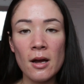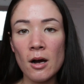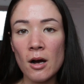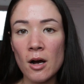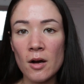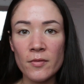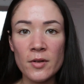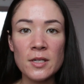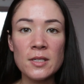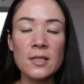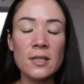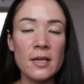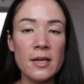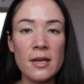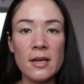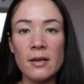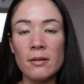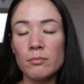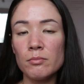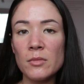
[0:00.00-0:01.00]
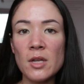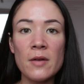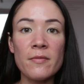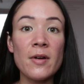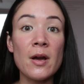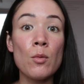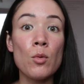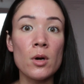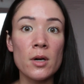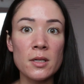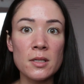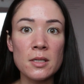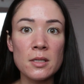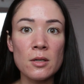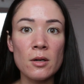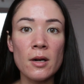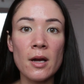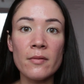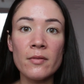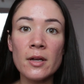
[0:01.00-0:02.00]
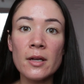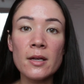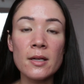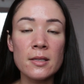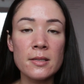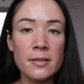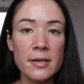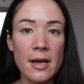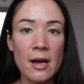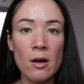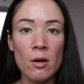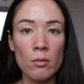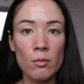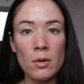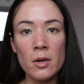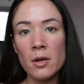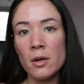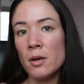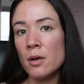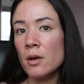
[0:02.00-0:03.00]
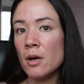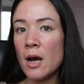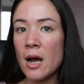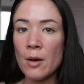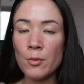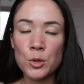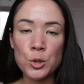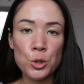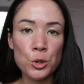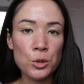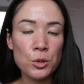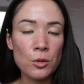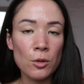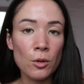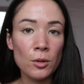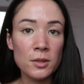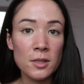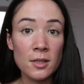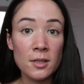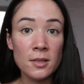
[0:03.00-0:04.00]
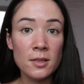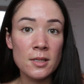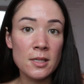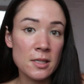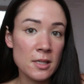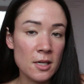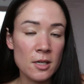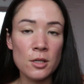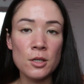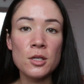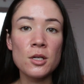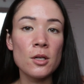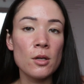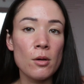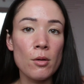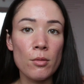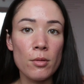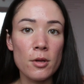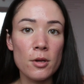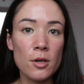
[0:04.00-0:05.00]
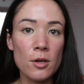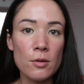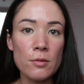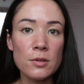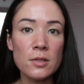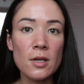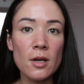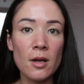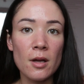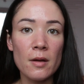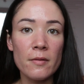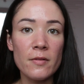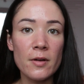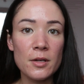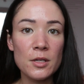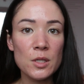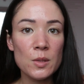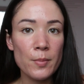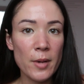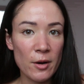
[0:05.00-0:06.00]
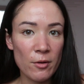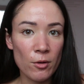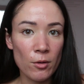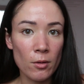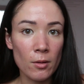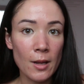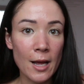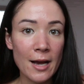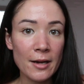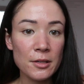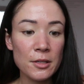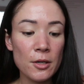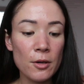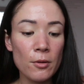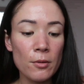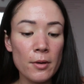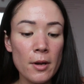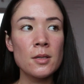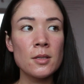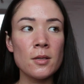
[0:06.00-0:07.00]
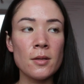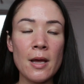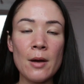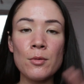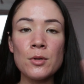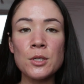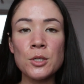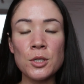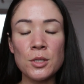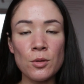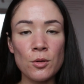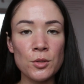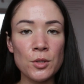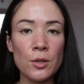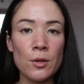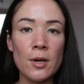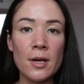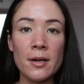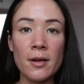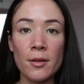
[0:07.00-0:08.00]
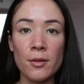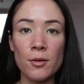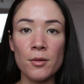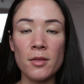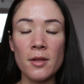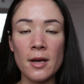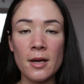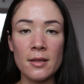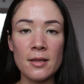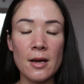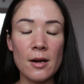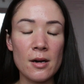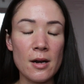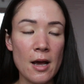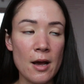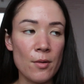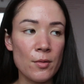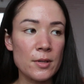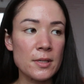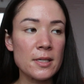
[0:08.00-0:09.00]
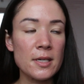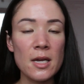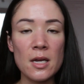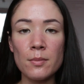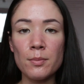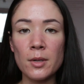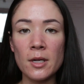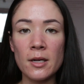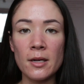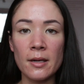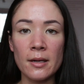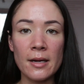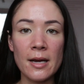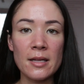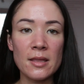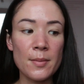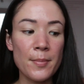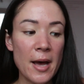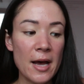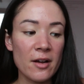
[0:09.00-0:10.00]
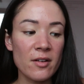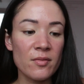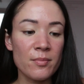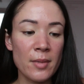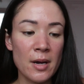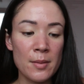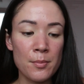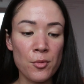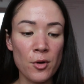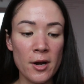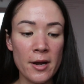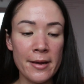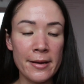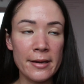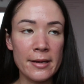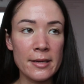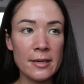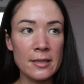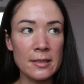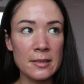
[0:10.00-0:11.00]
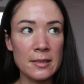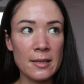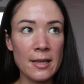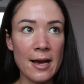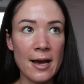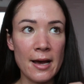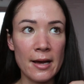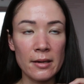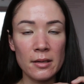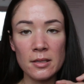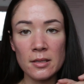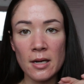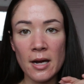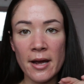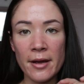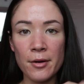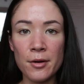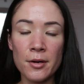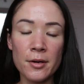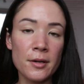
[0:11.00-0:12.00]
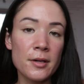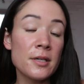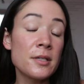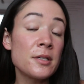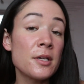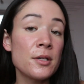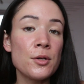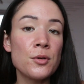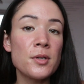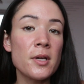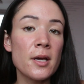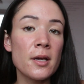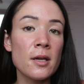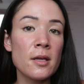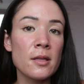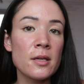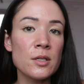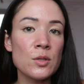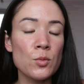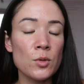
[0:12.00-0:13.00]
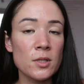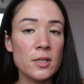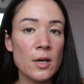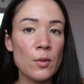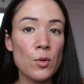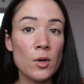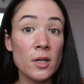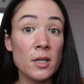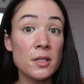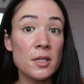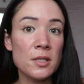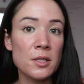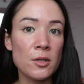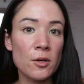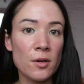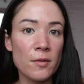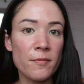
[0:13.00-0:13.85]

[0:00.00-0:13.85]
obviously if I wanted to start having kids now, I was just told to discontinue the use of spironolactone. So that was just also another thing that I was keeping at the back of my brain, is that I couldn't continue taking this once I wanted to start a